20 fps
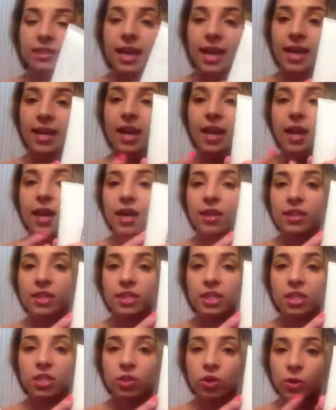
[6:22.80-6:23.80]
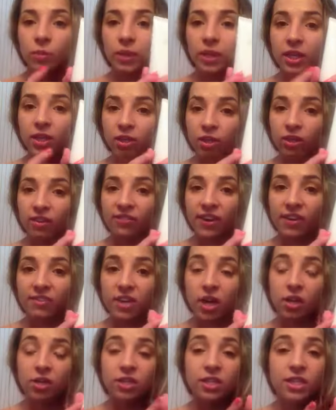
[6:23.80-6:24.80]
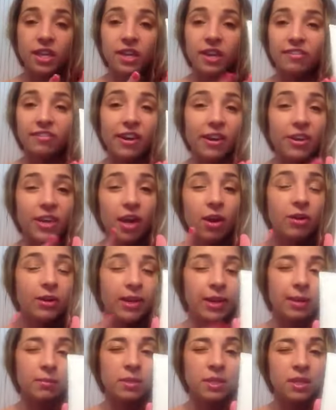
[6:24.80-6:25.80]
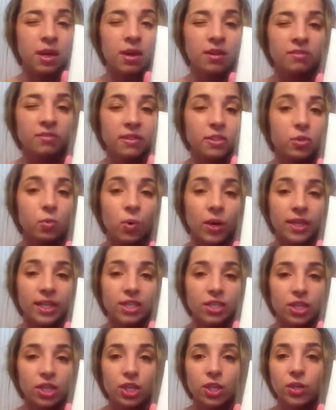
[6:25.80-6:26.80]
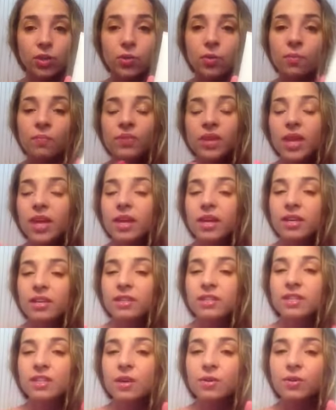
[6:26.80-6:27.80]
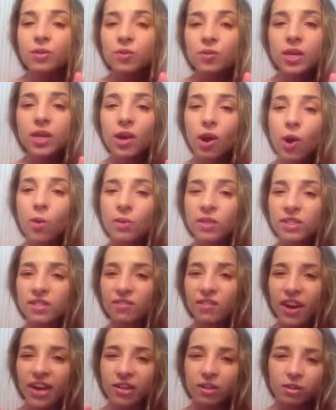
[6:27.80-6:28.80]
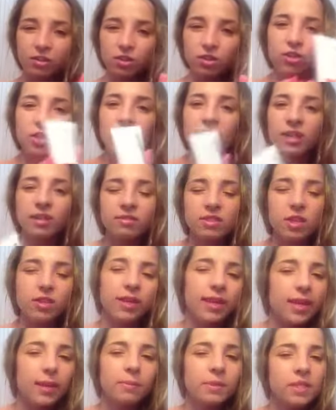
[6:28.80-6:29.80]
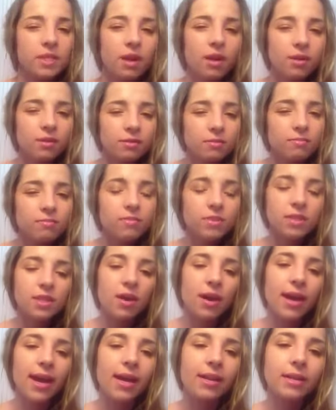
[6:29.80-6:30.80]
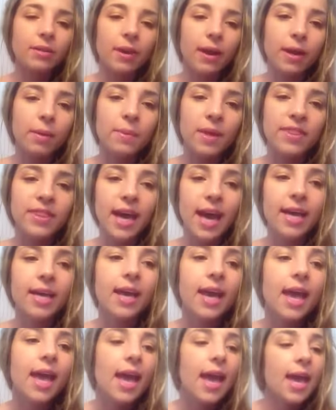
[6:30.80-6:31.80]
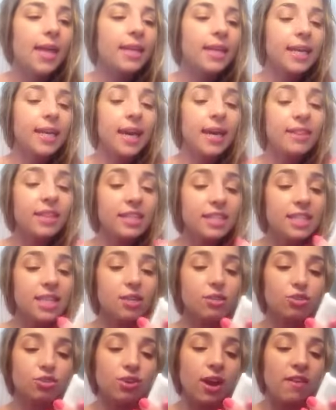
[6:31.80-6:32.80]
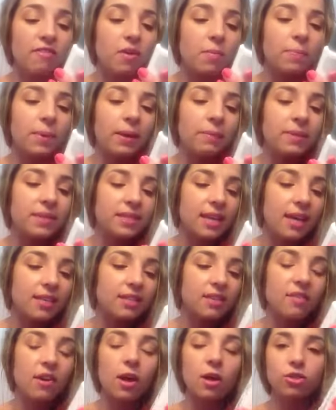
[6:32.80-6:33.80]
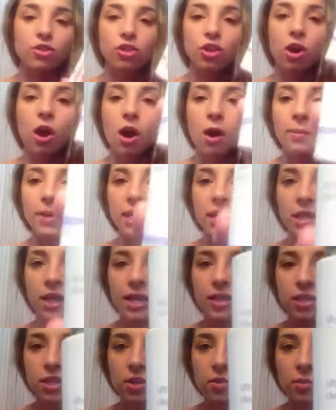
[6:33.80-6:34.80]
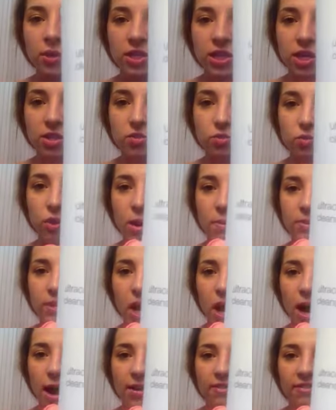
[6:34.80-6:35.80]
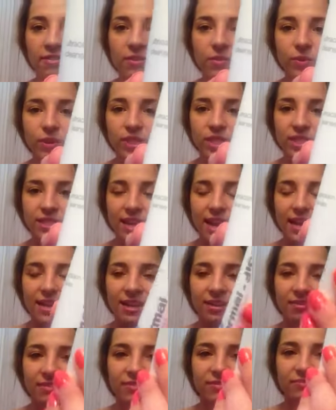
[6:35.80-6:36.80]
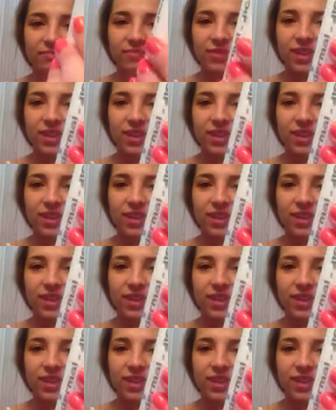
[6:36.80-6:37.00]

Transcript: Like, this is normally $35, and I found it on Amazon for $22, so you can always find alternatives on Amazon. So I highly recommend that. And then I got this little travel baby size of Ultra Calming Cleanser, which has rubbed off, which is kind of,